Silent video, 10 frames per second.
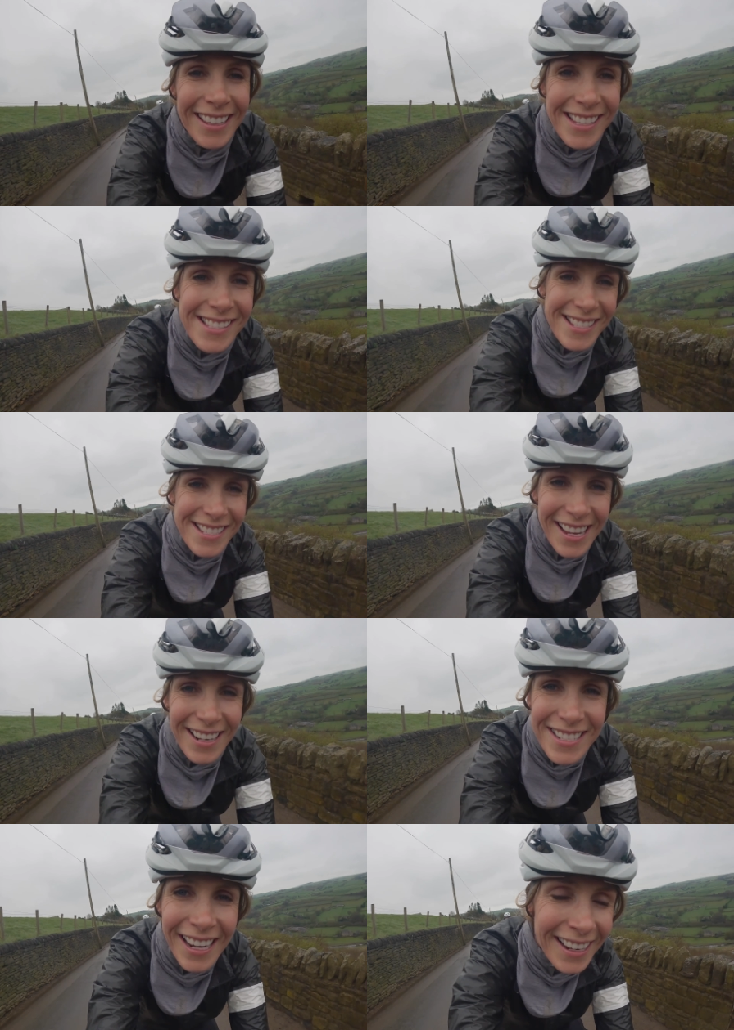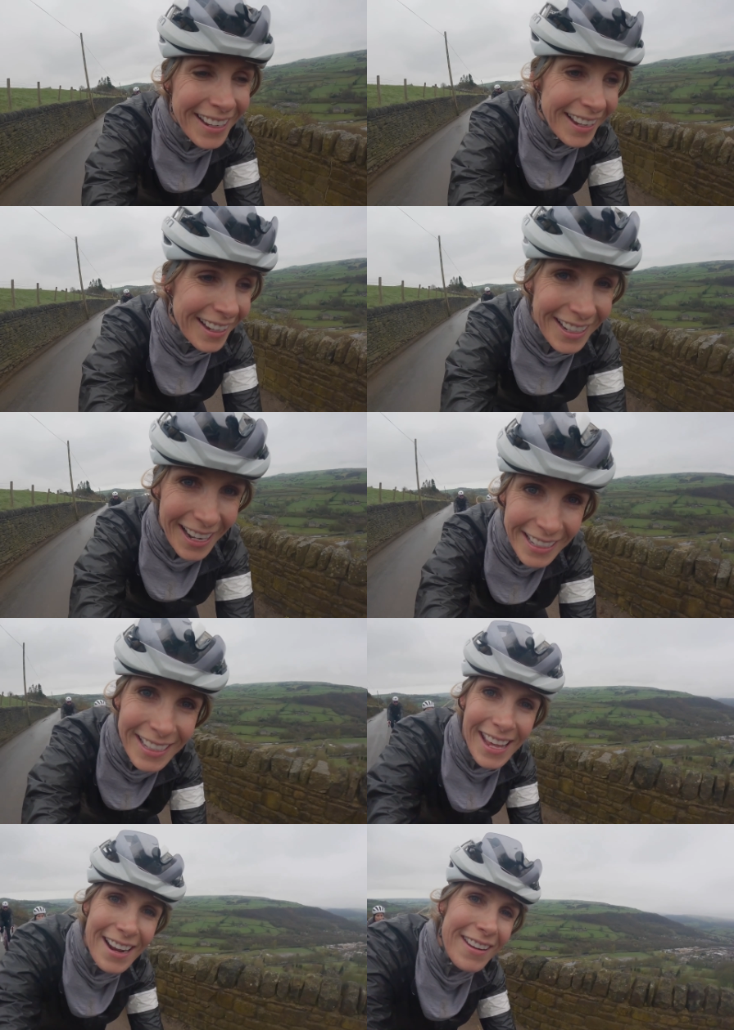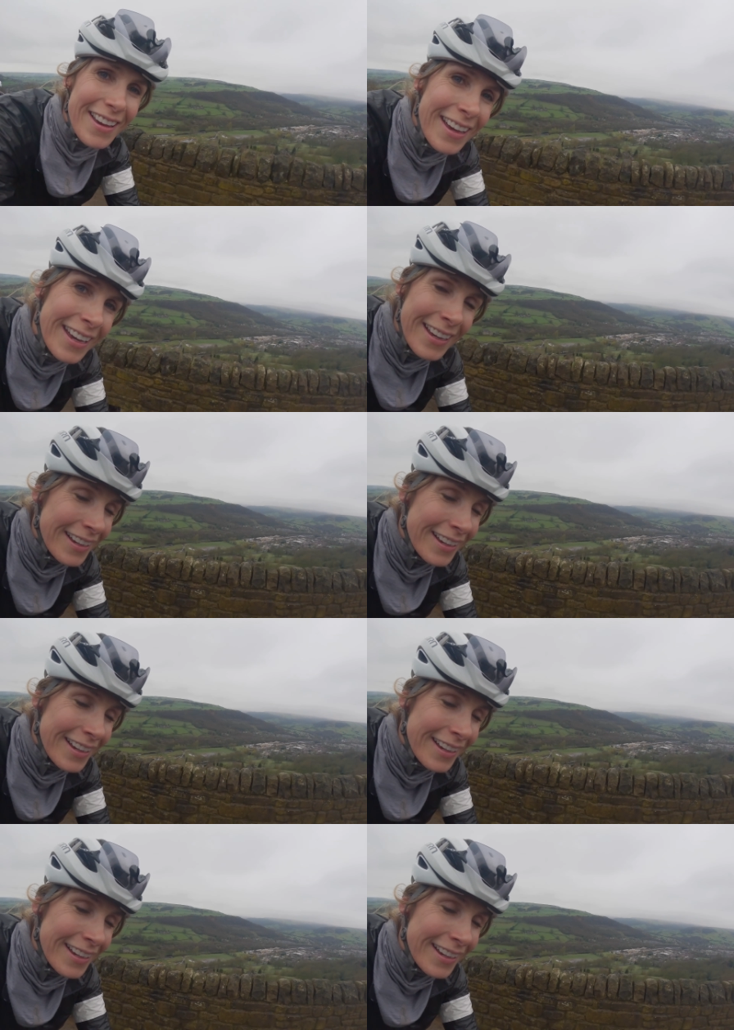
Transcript: This is not Gran Canaria.